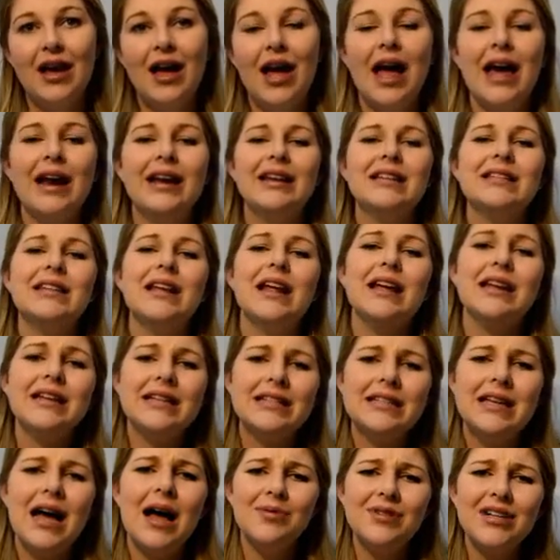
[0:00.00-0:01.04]
and it is
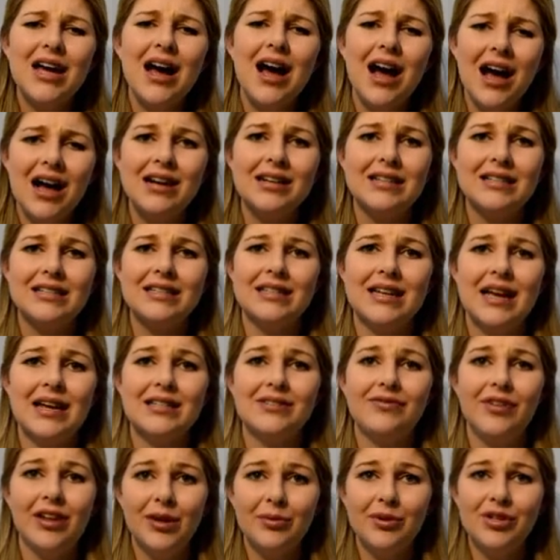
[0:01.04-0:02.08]
up to us as
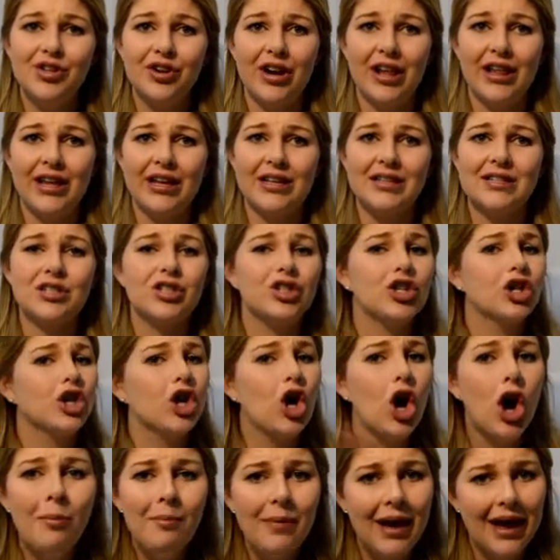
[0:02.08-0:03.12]
fellow Australians to
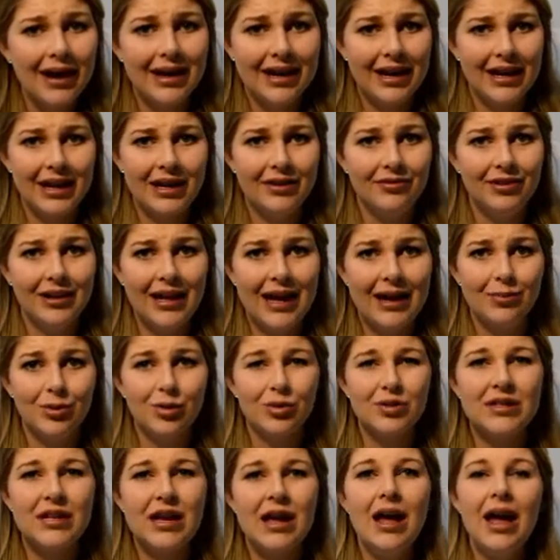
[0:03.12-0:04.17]
combat negative
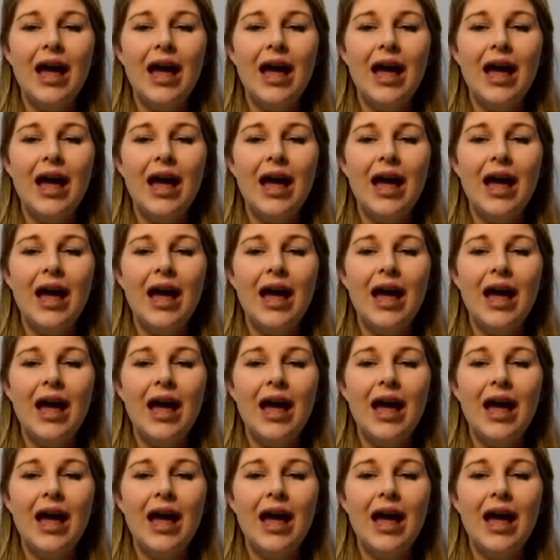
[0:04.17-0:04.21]
labels